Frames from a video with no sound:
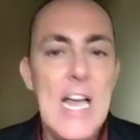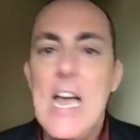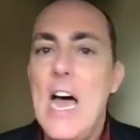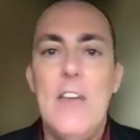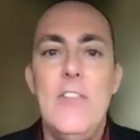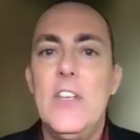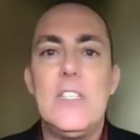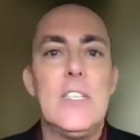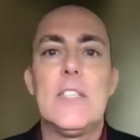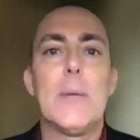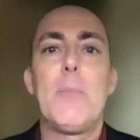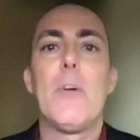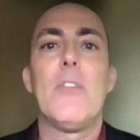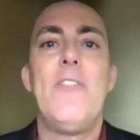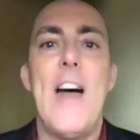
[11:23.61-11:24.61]
And this is a
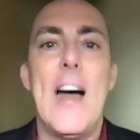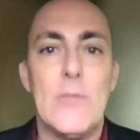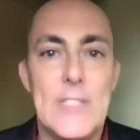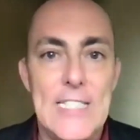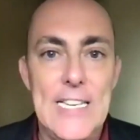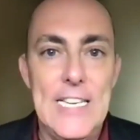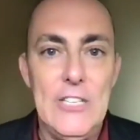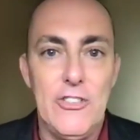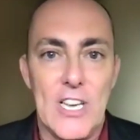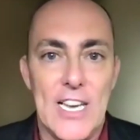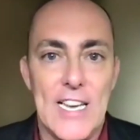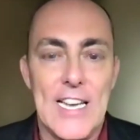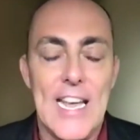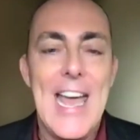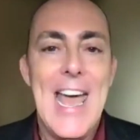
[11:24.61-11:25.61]
profound
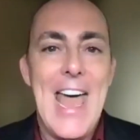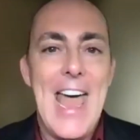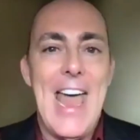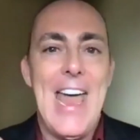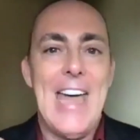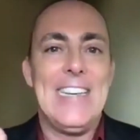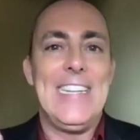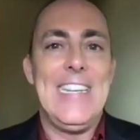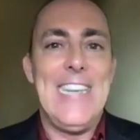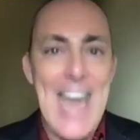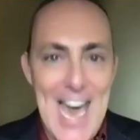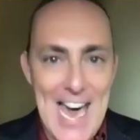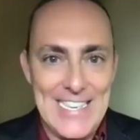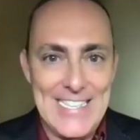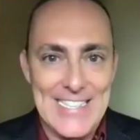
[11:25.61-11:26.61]
teaching. And
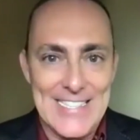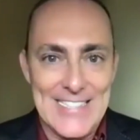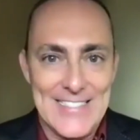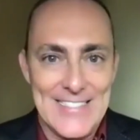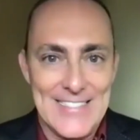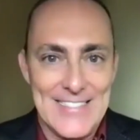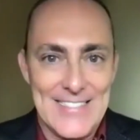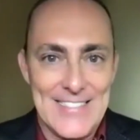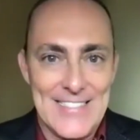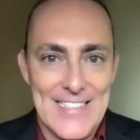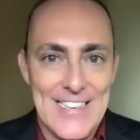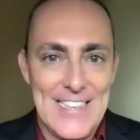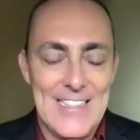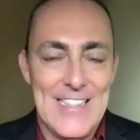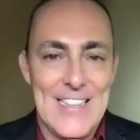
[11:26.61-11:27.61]
yet,
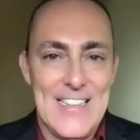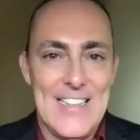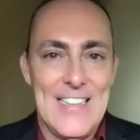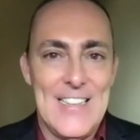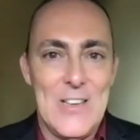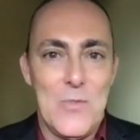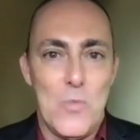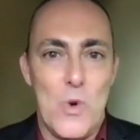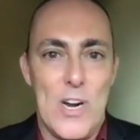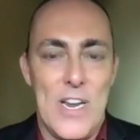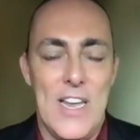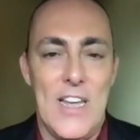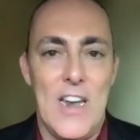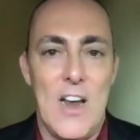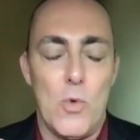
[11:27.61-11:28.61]

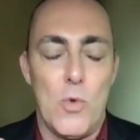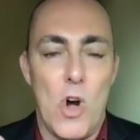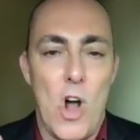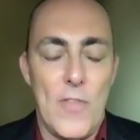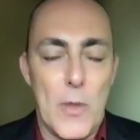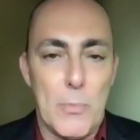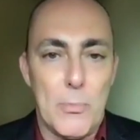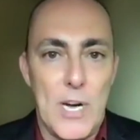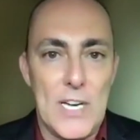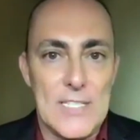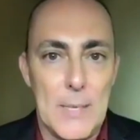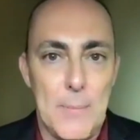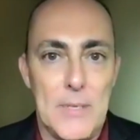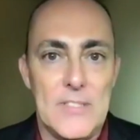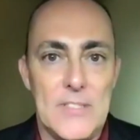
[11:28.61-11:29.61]
we're on the
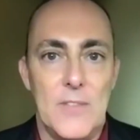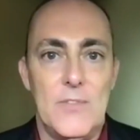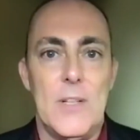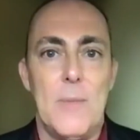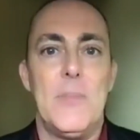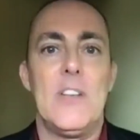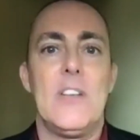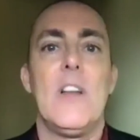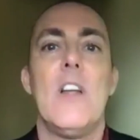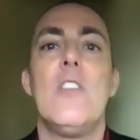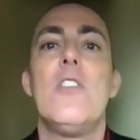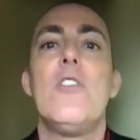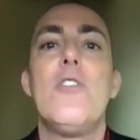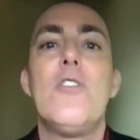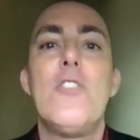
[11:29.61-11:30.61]
precipice of something,
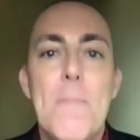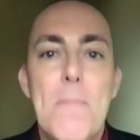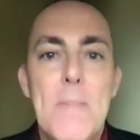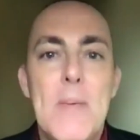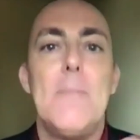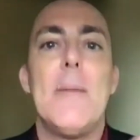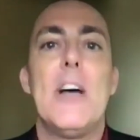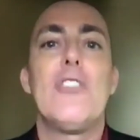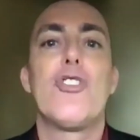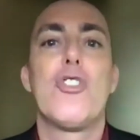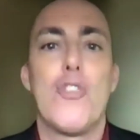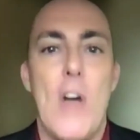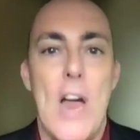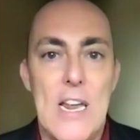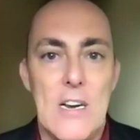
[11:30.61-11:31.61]
to me, much
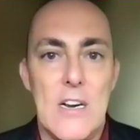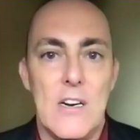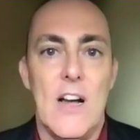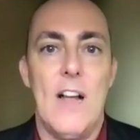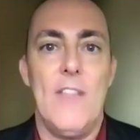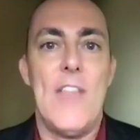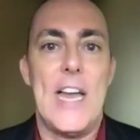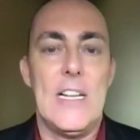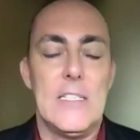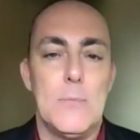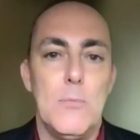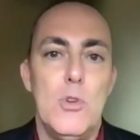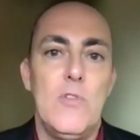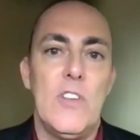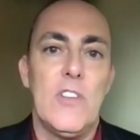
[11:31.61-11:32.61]
greater, and that is
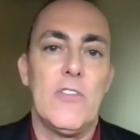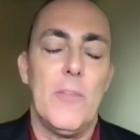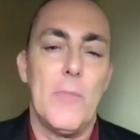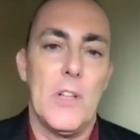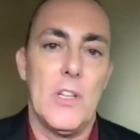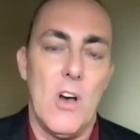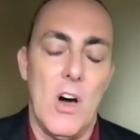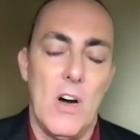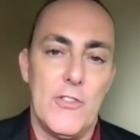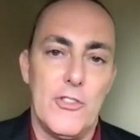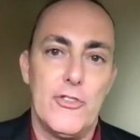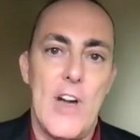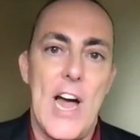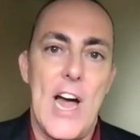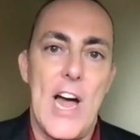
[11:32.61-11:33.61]
moving from the law of
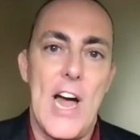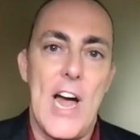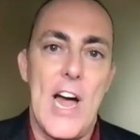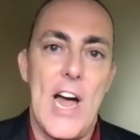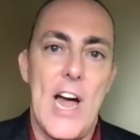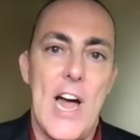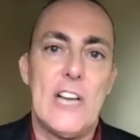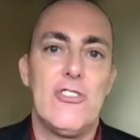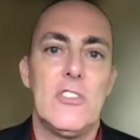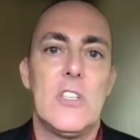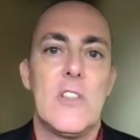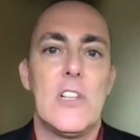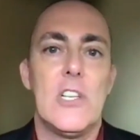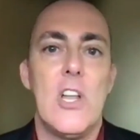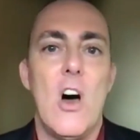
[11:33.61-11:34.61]
attraction to
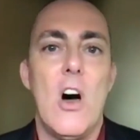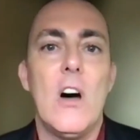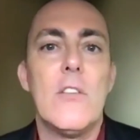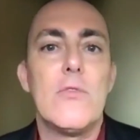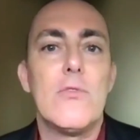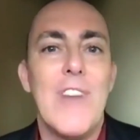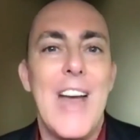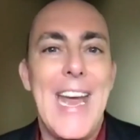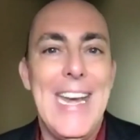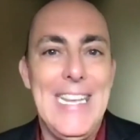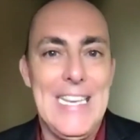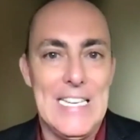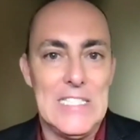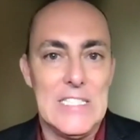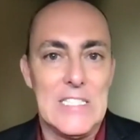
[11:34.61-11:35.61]
the law of
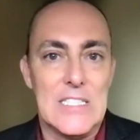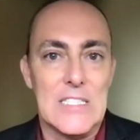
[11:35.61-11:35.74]
radiance.